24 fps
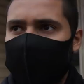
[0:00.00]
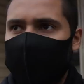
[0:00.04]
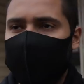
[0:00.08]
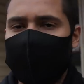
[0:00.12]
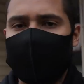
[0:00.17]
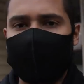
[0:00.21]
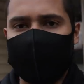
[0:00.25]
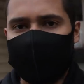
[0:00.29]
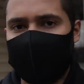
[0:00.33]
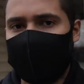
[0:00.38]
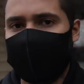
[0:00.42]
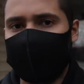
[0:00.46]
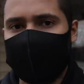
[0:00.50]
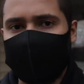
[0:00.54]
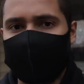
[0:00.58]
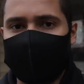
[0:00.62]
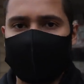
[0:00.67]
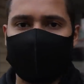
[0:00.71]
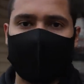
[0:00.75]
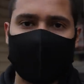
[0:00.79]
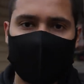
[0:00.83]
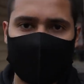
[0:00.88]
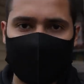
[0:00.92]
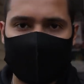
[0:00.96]
group of people
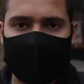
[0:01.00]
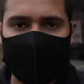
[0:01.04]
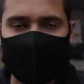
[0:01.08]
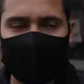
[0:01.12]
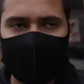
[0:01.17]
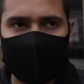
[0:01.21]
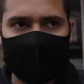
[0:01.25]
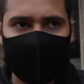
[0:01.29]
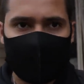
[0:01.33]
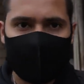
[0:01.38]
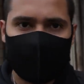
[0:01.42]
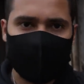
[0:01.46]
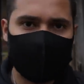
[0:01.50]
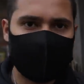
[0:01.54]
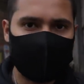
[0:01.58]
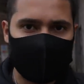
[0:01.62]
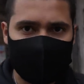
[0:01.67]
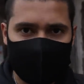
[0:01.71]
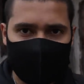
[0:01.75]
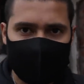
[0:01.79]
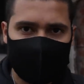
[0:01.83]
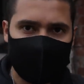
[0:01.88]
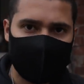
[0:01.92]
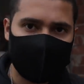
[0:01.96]
from Calcutta, which
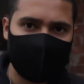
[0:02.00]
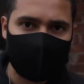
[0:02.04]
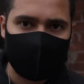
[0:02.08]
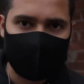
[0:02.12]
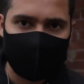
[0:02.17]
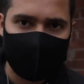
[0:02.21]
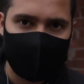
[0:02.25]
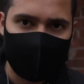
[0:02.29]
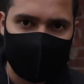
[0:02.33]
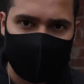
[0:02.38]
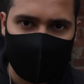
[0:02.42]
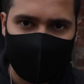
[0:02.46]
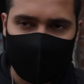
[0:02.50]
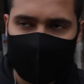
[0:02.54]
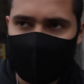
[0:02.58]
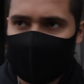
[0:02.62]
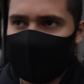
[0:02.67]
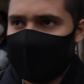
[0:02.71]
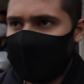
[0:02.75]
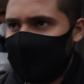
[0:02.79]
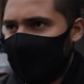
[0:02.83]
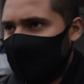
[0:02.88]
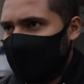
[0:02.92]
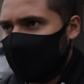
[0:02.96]
is in eastern
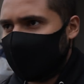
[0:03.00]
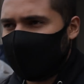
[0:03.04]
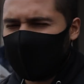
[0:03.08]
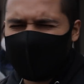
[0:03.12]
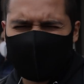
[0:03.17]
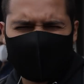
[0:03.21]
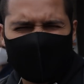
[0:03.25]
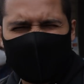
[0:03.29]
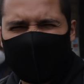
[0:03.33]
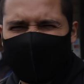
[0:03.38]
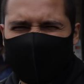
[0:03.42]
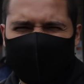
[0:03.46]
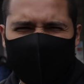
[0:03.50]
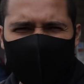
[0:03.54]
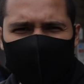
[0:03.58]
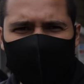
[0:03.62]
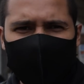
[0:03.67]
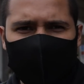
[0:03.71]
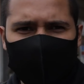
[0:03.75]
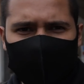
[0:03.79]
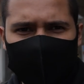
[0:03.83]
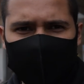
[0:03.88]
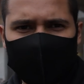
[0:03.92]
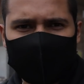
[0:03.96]
India. Now they have
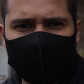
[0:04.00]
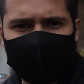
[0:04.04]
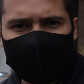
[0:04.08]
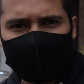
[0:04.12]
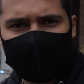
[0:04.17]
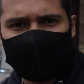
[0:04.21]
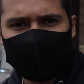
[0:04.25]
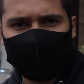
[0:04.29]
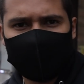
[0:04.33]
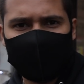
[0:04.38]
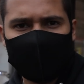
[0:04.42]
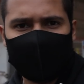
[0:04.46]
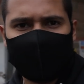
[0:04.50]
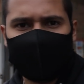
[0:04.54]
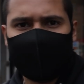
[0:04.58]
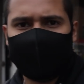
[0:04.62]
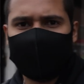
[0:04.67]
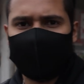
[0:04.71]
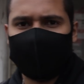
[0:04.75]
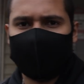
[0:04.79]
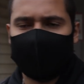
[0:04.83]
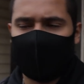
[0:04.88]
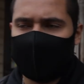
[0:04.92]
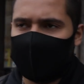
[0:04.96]
new ownership, I
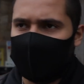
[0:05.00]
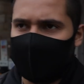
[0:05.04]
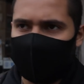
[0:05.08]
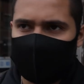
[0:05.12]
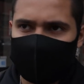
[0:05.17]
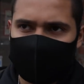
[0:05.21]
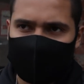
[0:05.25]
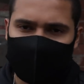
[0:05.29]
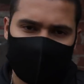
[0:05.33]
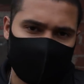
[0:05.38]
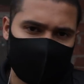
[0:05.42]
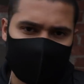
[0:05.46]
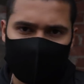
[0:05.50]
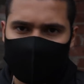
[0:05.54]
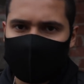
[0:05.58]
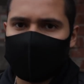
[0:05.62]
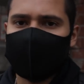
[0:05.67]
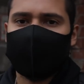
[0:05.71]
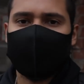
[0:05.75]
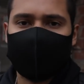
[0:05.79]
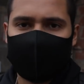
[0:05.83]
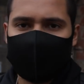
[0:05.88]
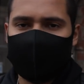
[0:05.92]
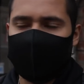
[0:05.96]
believe, but uh, it's
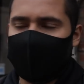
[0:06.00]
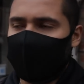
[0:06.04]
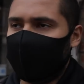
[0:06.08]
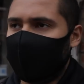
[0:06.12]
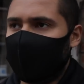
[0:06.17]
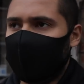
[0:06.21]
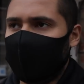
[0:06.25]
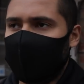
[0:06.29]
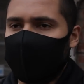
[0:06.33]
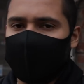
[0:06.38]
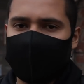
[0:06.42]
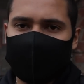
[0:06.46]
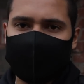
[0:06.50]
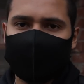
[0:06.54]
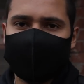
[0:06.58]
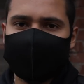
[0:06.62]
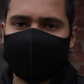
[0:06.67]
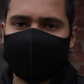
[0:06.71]
still very good.